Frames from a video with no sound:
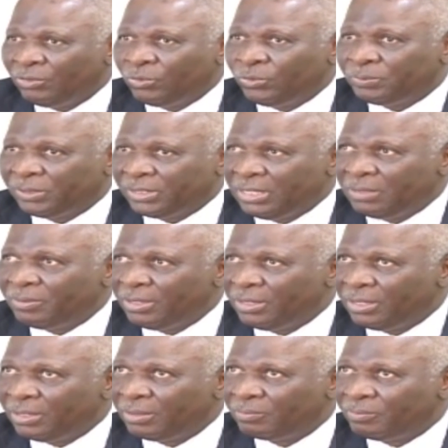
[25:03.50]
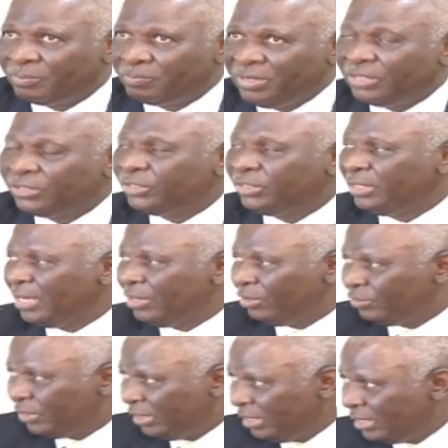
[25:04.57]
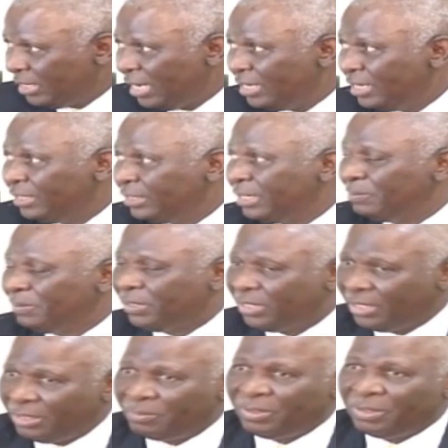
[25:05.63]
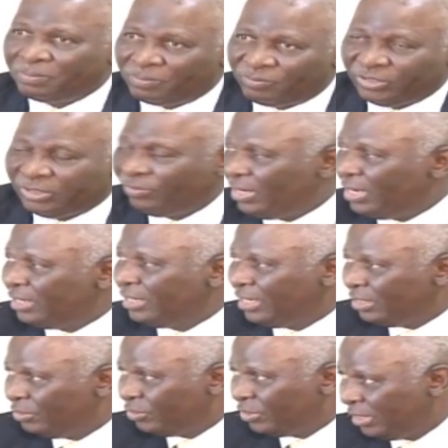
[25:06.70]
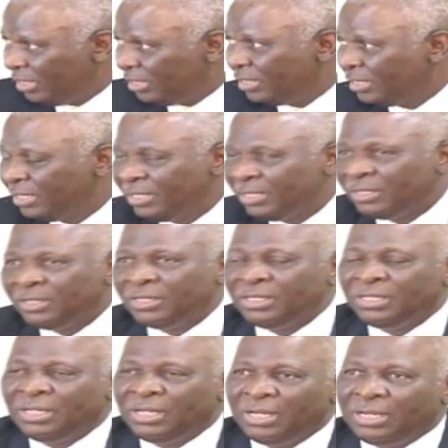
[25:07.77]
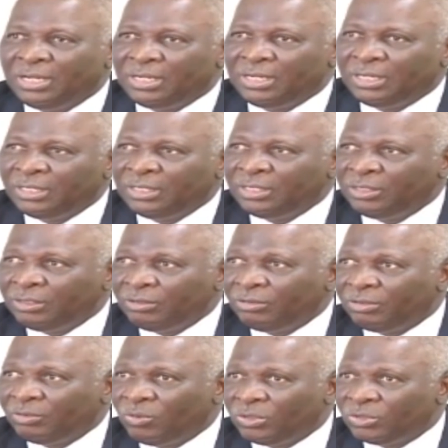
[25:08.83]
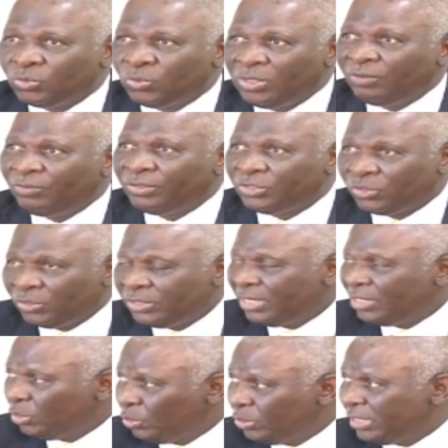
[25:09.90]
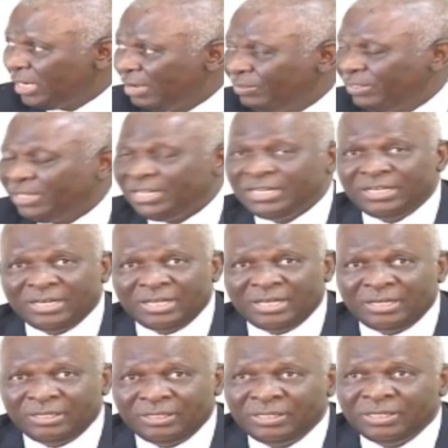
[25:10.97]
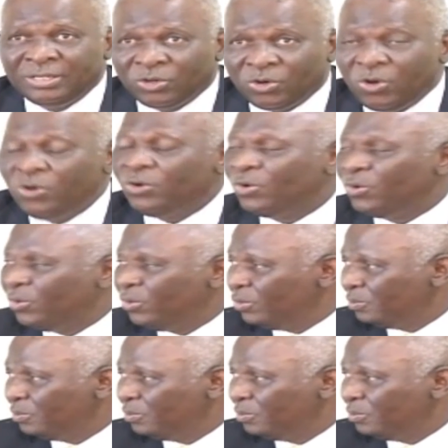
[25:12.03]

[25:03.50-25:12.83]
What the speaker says: became a military head of state and later became a civilian head of state, was one of the soldiers who served in Congo